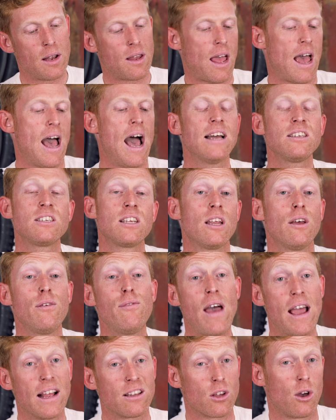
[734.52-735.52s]
it has an
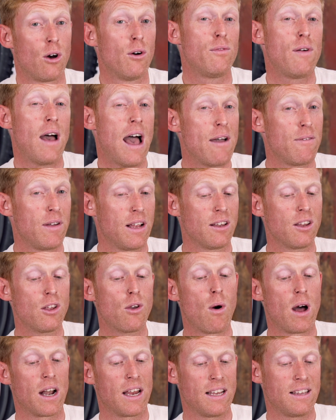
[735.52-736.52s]
effect of having
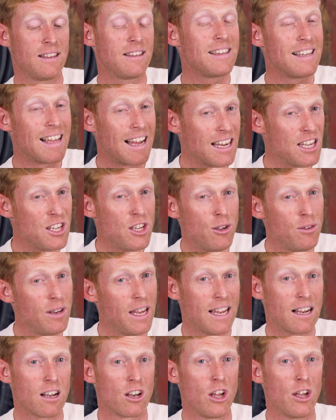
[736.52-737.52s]
quite a
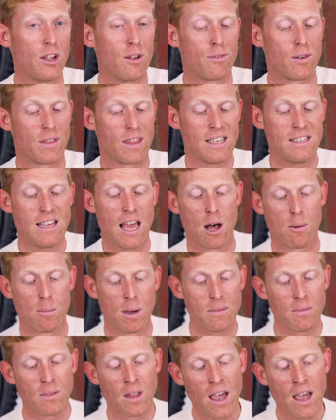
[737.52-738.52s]
unique look for this helmet.